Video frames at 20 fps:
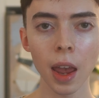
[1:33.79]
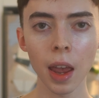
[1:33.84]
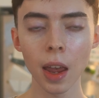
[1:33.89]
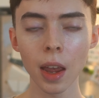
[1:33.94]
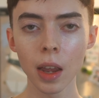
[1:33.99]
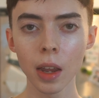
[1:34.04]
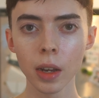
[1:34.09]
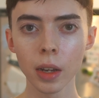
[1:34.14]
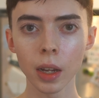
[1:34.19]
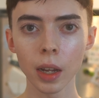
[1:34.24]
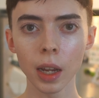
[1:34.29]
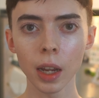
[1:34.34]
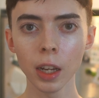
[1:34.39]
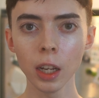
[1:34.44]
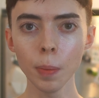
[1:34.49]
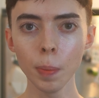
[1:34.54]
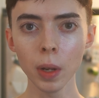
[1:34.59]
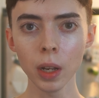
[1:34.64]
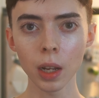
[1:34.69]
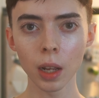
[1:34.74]
And
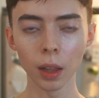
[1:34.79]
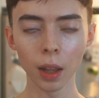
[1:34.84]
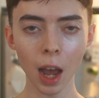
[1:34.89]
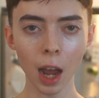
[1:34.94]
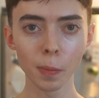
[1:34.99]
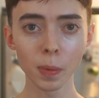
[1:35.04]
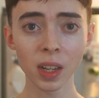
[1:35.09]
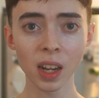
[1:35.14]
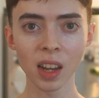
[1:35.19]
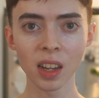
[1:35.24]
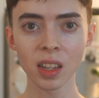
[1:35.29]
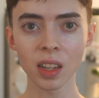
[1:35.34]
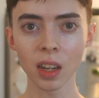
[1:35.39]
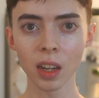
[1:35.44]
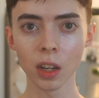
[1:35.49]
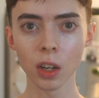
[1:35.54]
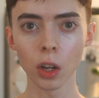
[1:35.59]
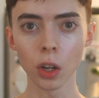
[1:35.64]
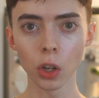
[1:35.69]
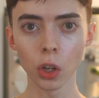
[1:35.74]
independent lab tests
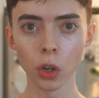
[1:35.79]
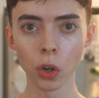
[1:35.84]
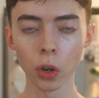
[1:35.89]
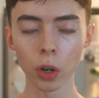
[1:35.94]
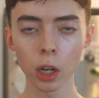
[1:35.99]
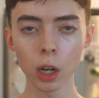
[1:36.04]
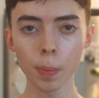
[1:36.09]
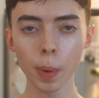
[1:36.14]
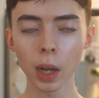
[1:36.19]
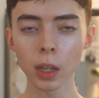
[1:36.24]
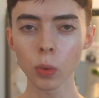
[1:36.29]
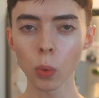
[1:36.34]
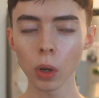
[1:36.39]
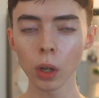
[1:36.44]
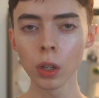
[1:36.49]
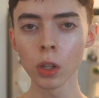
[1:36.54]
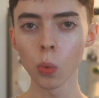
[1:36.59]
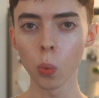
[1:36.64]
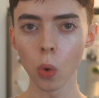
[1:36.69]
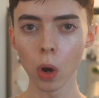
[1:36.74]
in Europe, as well
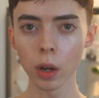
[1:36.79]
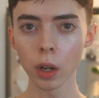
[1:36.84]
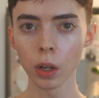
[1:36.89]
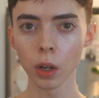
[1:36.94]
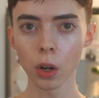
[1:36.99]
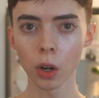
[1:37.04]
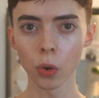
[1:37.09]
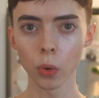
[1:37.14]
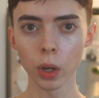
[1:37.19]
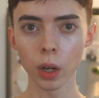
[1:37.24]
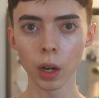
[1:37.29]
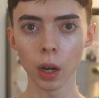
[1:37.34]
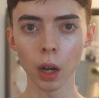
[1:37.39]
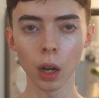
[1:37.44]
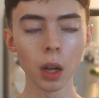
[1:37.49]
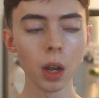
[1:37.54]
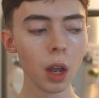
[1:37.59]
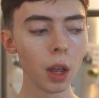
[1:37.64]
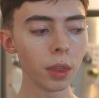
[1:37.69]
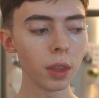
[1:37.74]
as one in
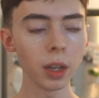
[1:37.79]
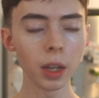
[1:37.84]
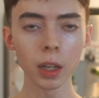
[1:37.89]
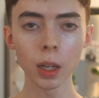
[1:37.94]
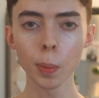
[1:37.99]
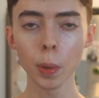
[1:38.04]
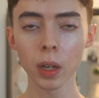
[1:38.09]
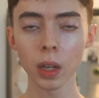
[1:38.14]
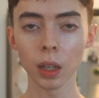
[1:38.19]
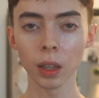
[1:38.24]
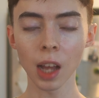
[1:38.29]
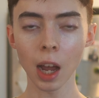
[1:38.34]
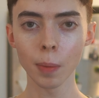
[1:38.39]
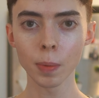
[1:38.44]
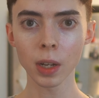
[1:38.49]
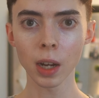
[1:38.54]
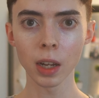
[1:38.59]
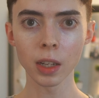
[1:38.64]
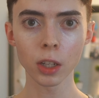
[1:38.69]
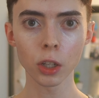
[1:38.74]
Korea, the independent lab
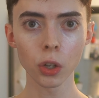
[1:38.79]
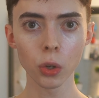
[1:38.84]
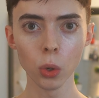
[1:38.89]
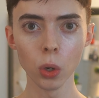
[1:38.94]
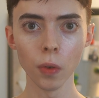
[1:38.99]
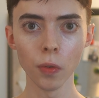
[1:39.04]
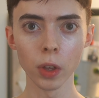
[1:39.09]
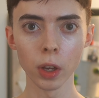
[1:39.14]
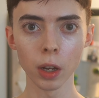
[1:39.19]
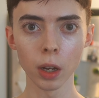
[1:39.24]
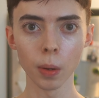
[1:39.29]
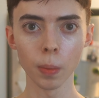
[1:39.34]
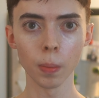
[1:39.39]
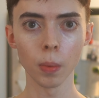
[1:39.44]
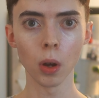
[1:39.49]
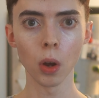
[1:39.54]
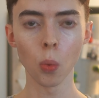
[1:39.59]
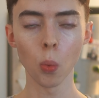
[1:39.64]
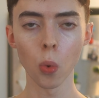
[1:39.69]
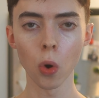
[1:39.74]
tests, two of
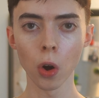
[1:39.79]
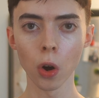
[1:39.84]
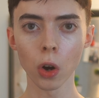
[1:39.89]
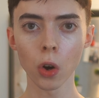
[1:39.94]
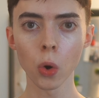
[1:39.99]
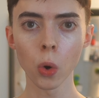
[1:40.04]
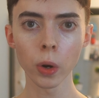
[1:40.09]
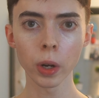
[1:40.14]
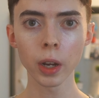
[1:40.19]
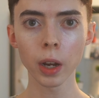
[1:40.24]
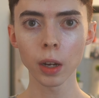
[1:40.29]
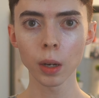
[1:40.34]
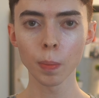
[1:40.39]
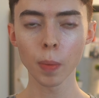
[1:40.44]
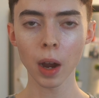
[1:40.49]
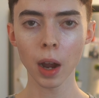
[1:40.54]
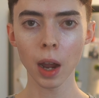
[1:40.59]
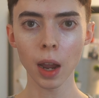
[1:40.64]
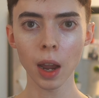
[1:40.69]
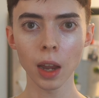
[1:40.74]
them were coordinated
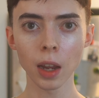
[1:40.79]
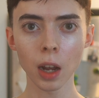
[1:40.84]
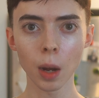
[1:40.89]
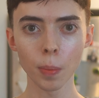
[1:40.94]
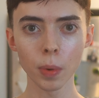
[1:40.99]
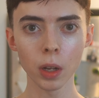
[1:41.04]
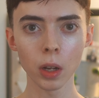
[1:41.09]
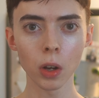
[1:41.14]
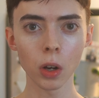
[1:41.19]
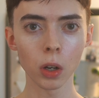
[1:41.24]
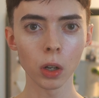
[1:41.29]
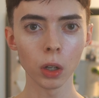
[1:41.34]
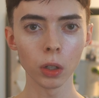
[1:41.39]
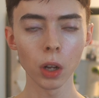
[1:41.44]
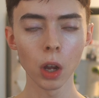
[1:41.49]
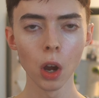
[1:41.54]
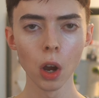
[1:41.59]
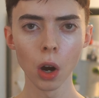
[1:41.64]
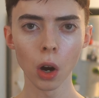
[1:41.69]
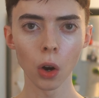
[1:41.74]
by a company
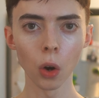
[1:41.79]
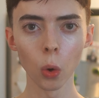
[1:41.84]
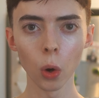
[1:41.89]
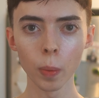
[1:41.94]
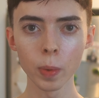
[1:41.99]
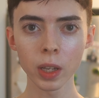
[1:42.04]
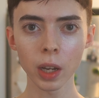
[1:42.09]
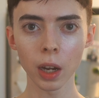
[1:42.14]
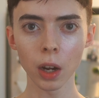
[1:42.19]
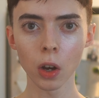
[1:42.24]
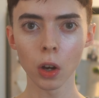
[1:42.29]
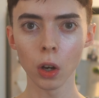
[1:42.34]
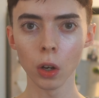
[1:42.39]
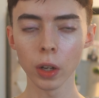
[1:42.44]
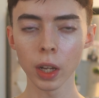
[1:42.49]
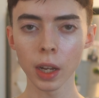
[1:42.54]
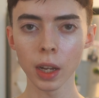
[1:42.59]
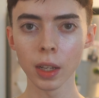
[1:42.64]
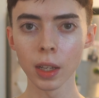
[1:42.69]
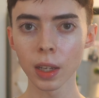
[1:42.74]
called, or a website
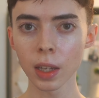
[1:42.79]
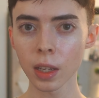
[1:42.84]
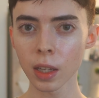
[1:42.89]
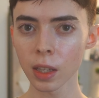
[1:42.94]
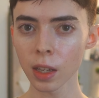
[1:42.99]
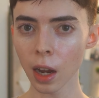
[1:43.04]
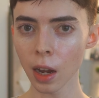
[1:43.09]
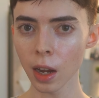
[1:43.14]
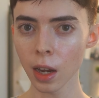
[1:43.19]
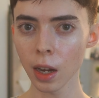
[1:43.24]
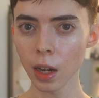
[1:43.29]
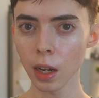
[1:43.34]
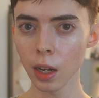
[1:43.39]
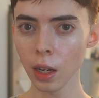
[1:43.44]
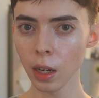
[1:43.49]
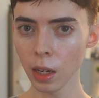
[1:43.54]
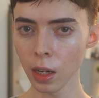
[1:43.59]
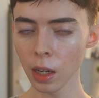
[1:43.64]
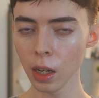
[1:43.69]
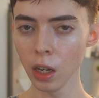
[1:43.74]
called
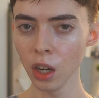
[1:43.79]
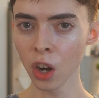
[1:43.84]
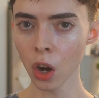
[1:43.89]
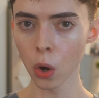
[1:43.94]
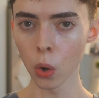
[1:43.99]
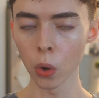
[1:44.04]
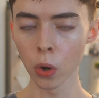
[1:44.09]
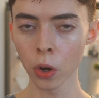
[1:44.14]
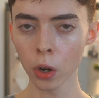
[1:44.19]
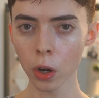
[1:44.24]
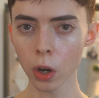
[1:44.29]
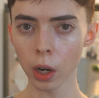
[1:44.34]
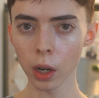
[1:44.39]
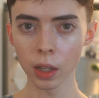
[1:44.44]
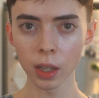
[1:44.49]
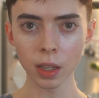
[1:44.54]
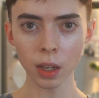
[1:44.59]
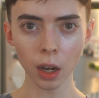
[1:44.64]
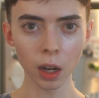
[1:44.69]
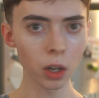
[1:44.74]
Incidecoder,
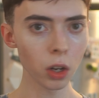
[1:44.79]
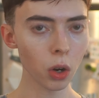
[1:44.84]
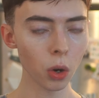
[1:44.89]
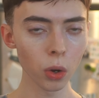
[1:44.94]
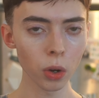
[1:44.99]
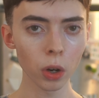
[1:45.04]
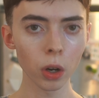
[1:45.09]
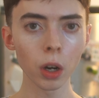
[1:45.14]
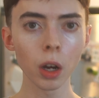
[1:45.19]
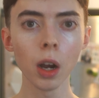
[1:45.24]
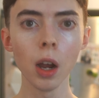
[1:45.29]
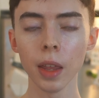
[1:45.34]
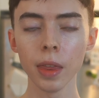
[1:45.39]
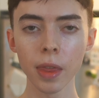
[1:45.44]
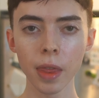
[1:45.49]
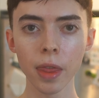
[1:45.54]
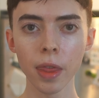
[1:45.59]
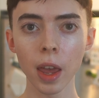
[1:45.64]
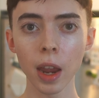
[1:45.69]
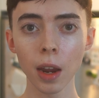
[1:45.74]
Incidecoder,
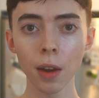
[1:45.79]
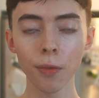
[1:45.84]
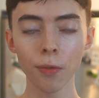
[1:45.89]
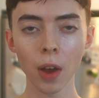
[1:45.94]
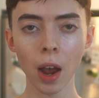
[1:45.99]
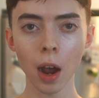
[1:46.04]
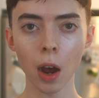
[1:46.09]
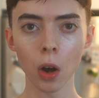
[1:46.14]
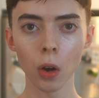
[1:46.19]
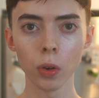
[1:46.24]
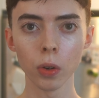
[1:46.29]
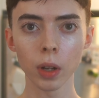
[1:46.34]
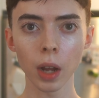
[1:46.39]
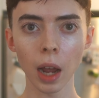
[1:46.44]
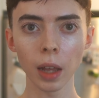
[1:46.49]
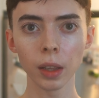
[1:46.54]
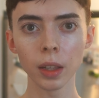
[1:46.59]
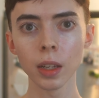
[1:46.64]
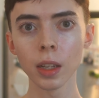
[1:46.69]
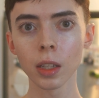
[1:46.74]
and they found,
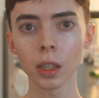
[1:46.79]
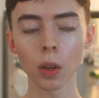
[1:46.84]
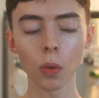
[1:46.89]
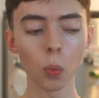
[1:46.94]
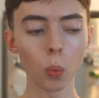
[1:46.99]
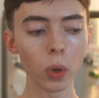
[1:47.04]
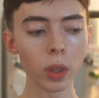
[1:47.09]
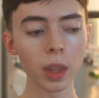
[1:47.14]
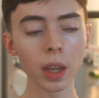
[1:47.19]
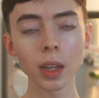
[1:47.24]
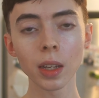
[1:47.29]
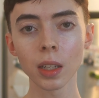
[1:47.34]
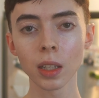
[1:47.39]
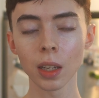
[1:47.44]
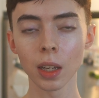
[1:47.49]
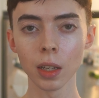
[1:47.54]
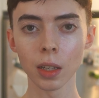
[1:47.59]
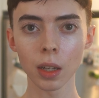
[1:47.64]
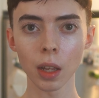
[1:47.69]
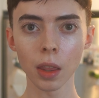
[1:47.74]
at least when they
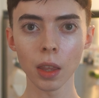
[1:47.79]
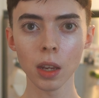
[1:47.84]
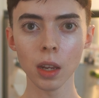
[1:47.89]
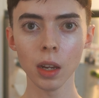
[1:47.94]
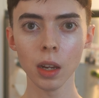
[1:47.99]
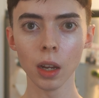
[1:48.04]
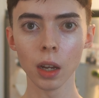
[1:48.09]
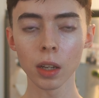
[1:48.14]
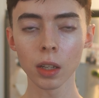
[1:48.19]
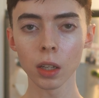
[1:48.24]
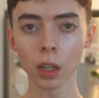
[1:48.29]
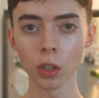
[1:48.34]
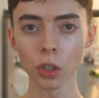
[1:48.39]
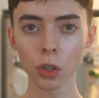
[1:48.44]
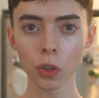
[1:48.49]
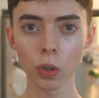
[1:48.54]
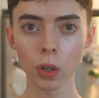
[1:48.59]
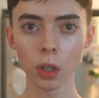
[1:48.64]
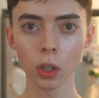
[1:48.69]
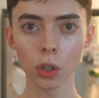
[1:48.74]
sent the
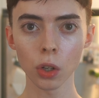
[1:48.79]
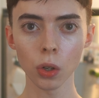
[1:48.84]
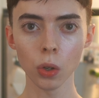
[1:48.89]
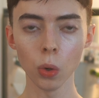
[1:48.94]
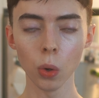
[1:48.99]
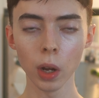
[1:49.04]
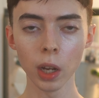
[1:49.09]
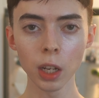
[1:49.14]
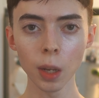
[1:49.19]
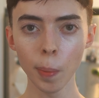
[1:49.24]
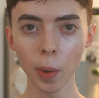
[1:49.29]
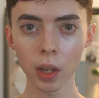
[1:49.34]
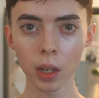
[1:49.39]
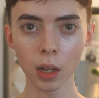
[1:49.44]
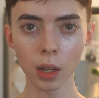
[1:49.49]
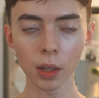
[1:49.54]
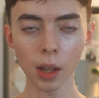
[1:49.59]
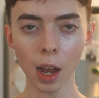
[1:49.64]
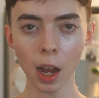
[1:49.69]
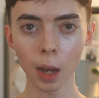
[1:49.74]
sunscreen to
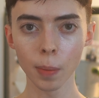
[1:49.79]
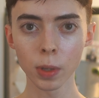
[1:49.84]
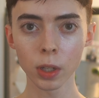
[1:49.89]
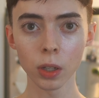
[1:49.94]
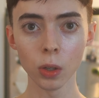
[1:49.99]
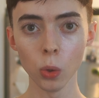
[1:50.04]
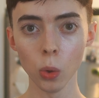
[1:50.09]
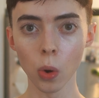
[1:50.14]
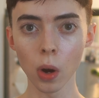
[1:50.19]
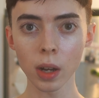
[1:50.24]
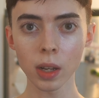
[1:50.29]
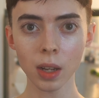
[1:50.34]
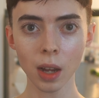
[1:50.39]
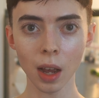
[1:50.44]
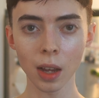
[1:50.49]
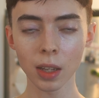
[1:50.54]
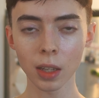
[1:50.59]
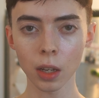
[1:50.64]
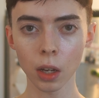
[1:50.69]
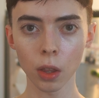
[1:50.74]
independent labs to
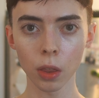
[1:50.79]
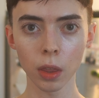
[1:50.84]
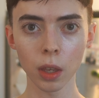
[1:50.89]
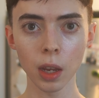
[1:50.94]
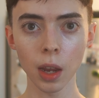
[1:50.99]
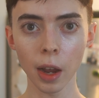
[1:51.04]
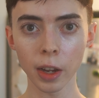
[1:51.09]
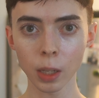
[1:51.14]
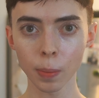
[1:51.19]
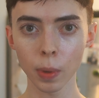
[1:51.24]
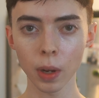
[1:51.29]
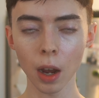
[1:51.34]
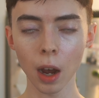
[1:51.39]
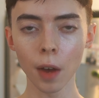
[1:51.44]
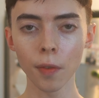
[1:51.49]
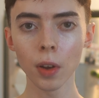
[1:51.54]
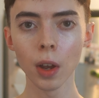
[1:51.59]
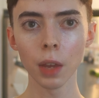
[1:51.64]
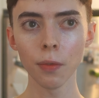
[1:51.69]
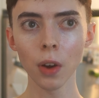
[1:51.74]
test the S P
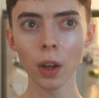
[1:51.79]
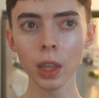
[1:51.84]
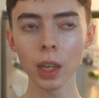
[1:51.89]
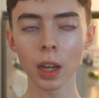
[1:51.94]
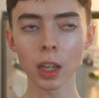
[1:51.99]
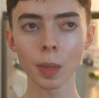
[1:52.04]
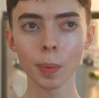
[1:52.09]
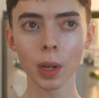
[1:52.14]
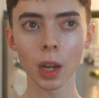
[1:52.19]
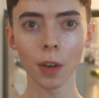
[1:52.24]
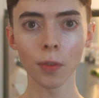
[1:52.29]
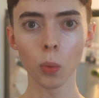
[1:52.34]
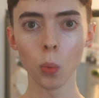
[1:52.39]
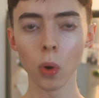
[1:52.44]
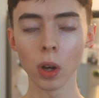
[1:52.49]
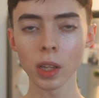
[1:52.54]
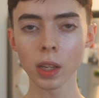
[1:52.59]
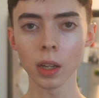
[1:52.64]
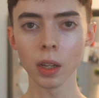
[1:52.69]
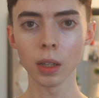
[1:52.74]
F, they found the S P F
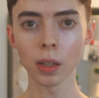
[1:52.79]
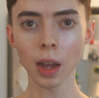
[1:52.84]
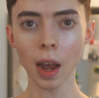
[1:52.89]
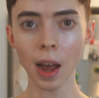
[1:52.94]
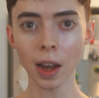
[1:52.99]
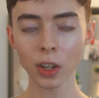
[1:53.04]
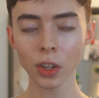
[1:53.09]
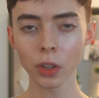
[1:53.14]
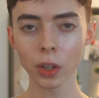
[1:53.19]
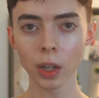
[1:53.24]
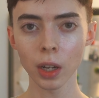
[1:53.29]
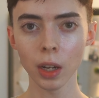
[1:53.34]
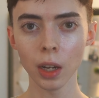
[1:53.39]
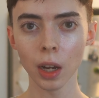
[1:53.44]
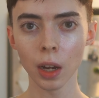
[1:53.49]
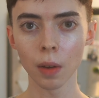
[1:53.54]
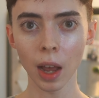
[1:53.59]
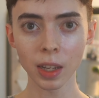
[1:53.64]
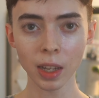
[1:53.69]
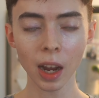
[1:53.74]
wasn't
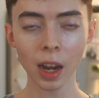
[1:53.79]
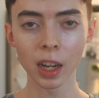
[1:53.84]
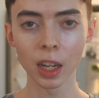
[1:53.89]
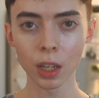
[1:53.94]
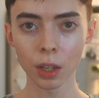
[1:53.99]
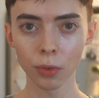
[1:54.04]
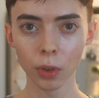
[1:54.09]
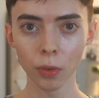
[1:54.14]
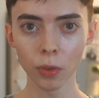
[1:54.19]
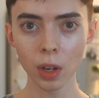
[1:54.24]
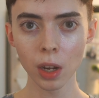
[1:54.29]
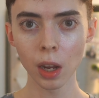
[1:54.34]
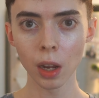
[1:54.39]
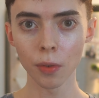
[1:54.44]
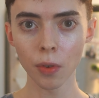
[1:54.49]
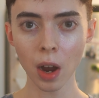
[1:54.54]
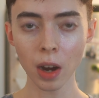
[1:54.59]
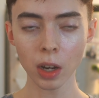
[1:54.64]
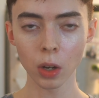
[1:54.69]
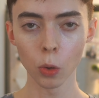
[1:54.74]
actually as high as fifty. In
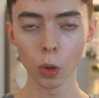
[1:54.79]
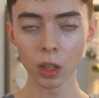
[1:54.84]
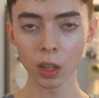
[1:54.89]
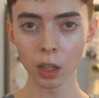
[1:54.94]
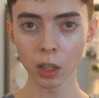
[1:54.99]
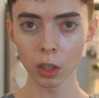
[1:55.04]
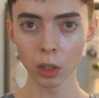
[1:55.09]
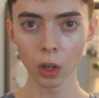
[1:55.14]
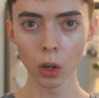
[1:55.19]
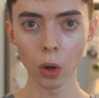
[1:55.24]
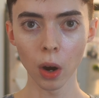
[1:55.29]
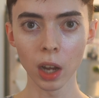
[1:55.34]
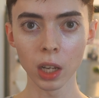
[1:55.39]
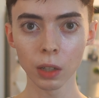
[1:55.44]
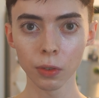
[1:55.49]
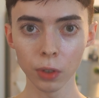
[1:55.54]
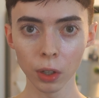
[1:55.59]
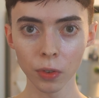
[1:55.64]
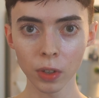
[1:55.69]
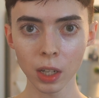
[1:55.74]
fact, it was as low
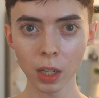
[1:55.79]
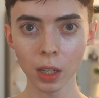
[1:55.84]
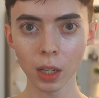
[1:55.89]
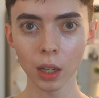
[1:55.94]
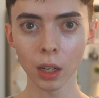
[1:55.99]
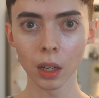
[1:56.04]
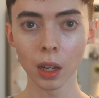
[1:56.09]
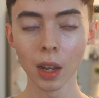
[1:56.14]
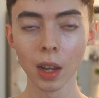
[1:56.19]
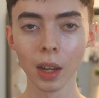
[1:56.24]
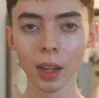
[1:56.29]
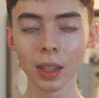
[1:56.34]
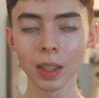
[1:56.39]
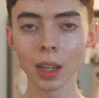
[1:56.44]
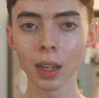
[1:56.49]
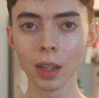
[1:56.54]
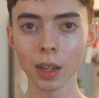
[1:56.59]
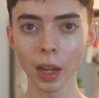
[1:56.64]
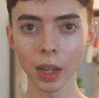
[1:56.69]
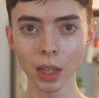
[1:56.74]
as fifteen
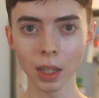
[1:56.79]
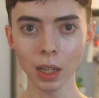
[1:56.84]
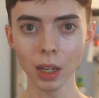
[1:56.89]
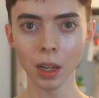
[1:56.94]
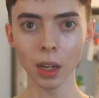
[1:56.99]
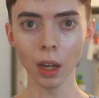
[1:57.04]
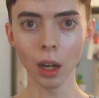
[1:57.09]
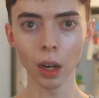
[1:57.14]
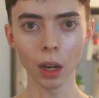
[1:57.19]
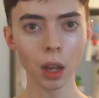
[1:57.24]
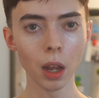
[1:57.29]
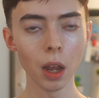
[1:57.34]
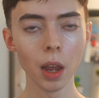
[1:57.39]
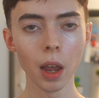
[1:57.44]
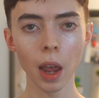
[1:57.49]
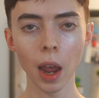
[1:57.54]
to nineteen.